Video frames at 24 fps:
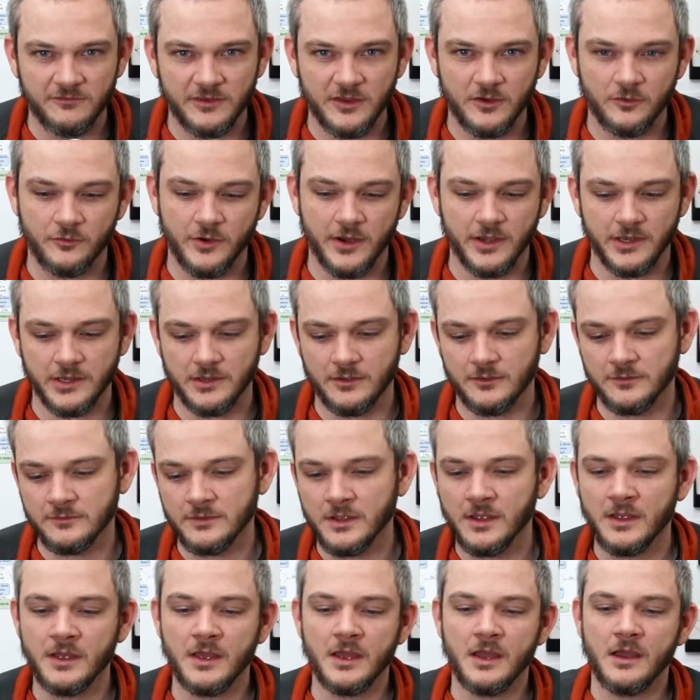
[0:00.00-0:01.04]
via radio.
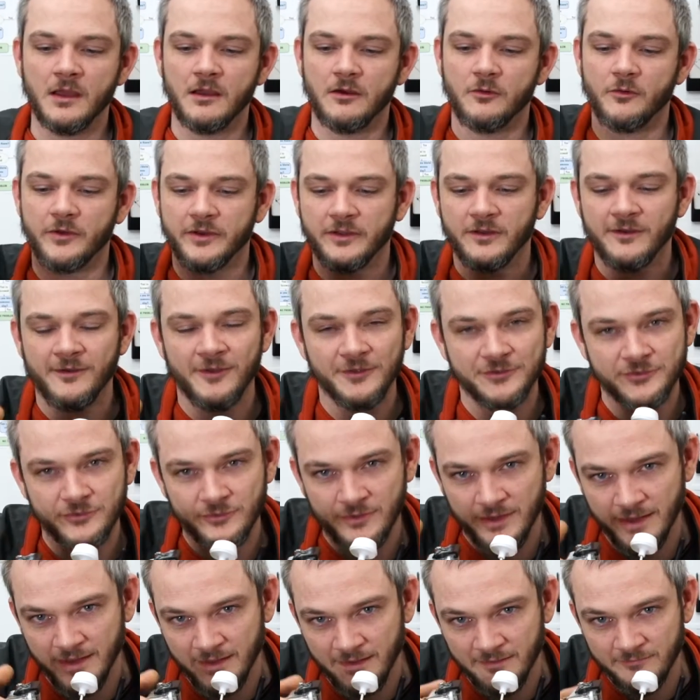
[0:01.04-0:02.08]
What I also
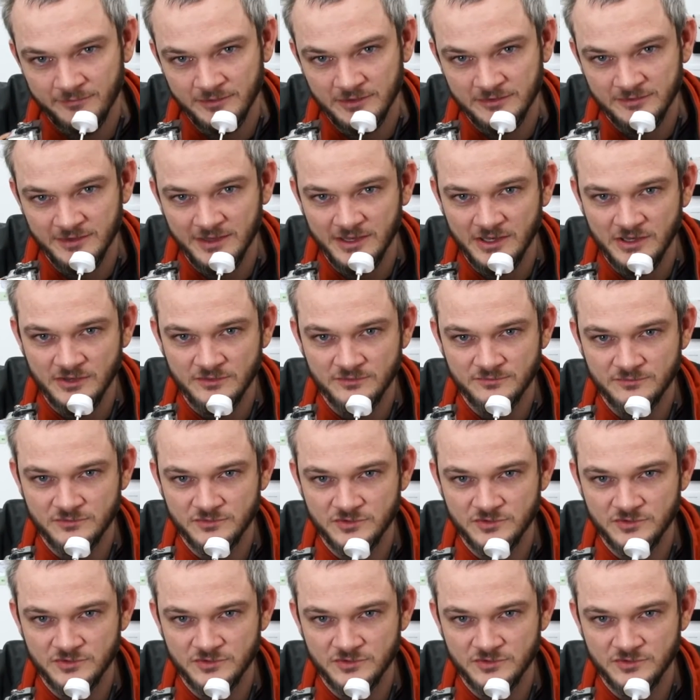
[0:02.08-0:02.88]
have is a